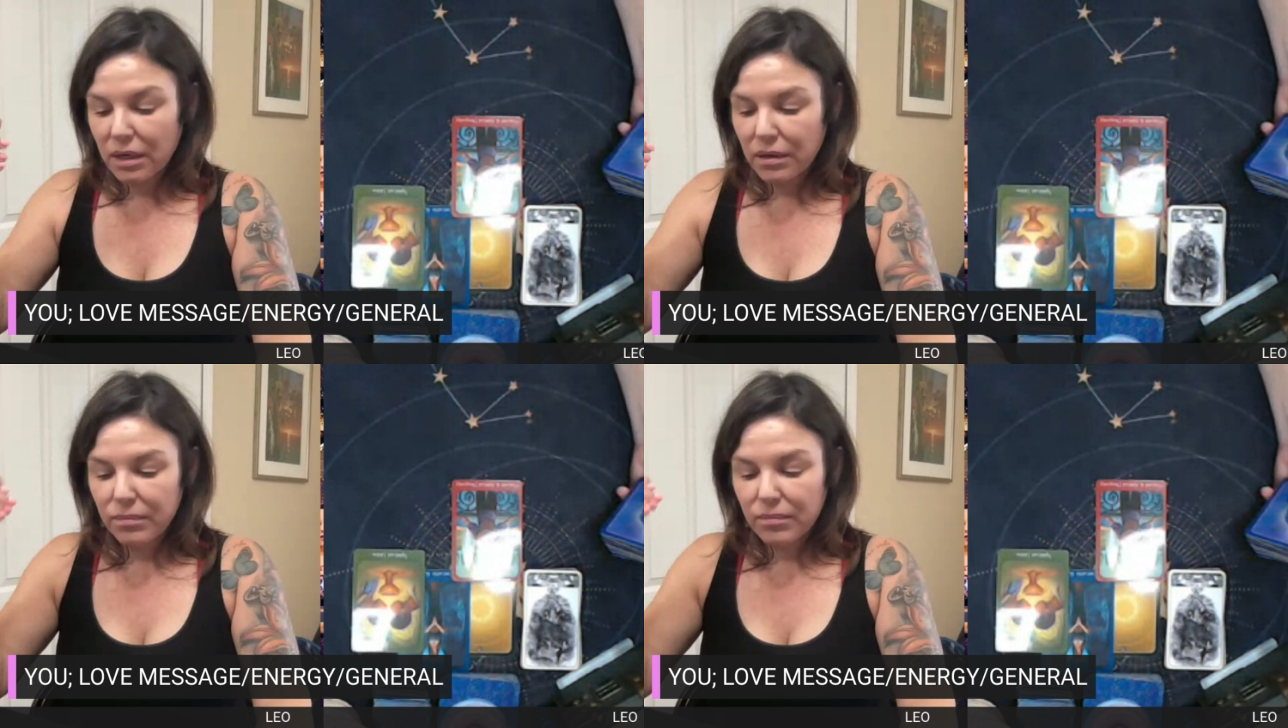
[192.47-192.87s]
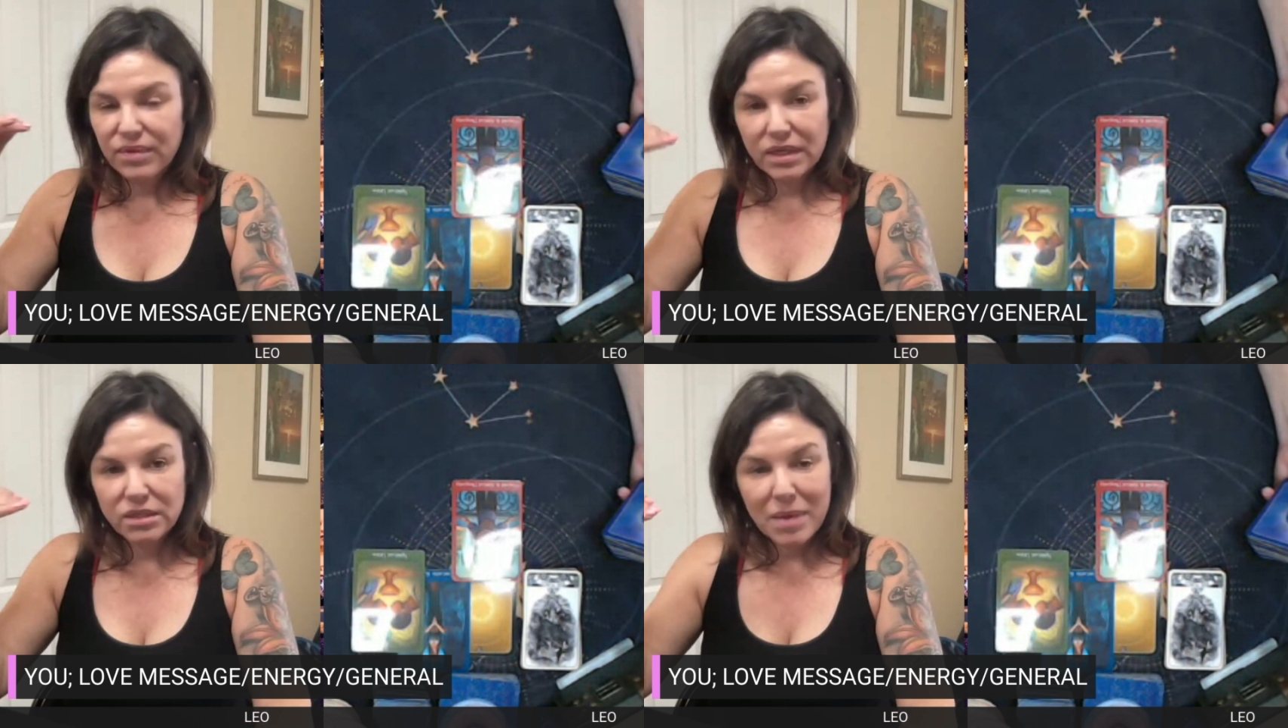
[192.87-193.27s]
Um,
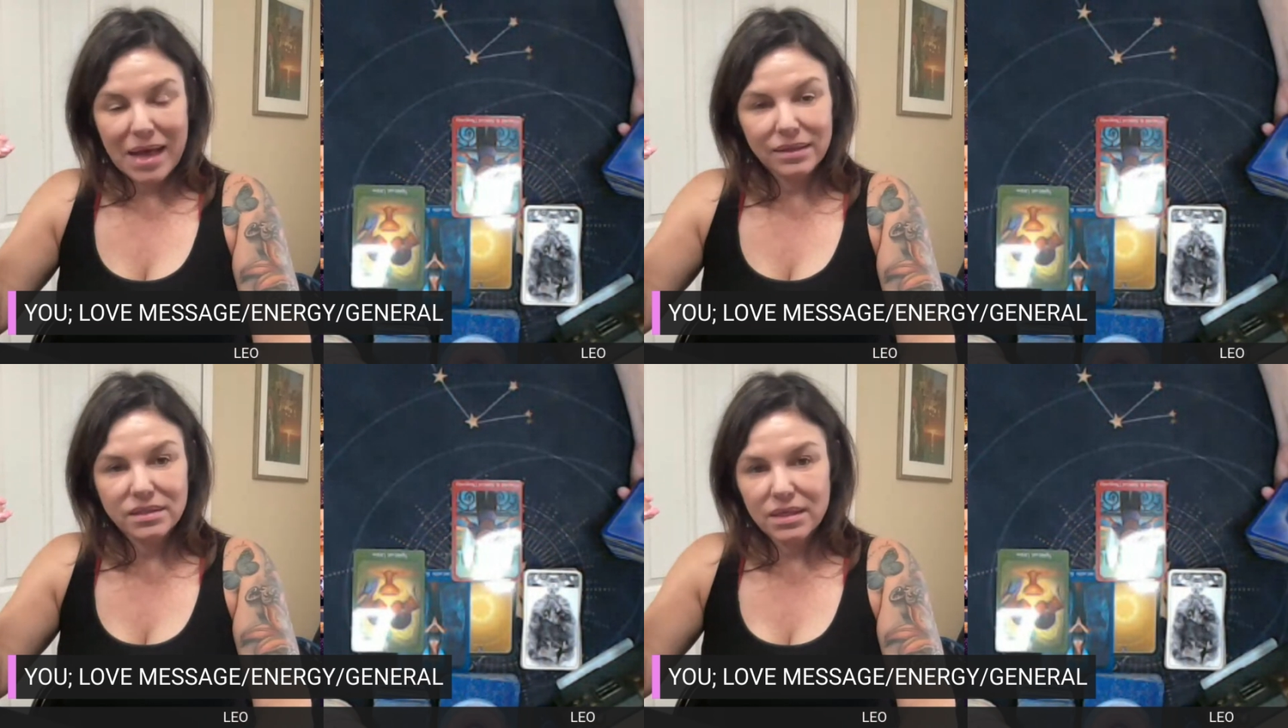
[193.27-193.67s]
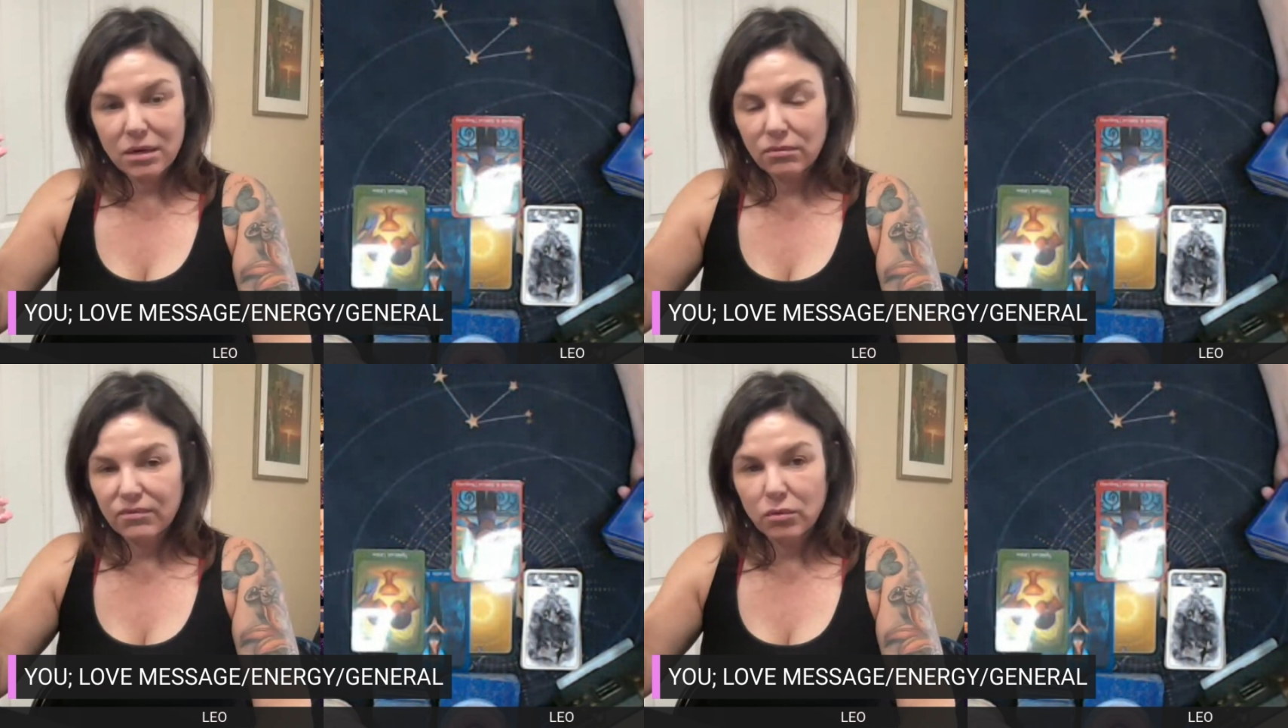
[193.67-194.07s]
things balancing
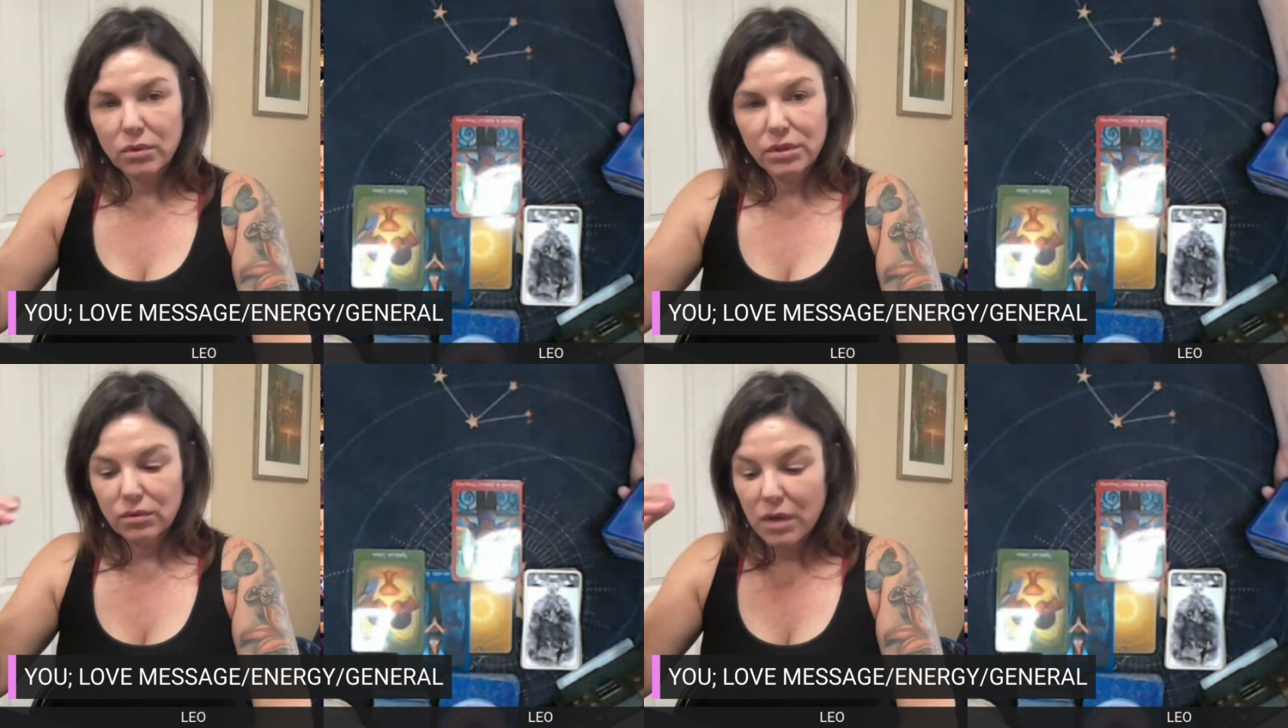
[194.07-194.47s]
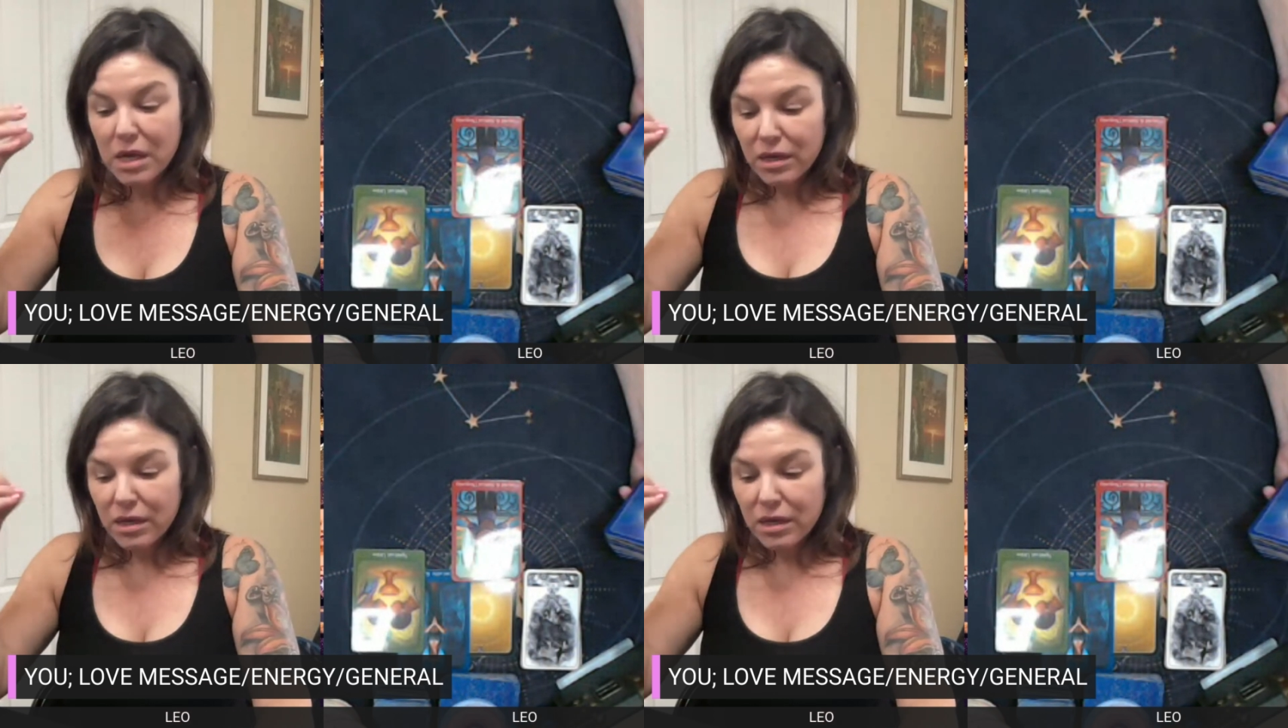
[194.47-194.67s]
out for you.